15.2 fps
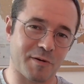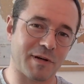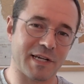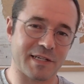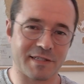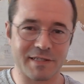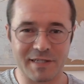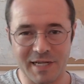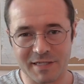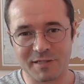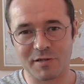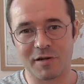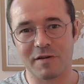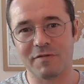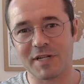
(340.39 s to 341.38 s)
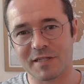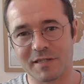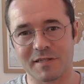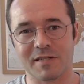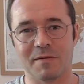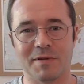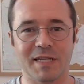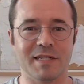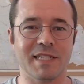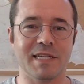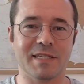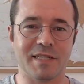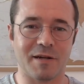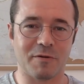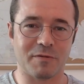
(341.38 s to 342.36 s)
Let's dive into some of the
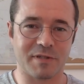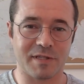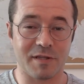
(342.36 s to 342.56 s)
details.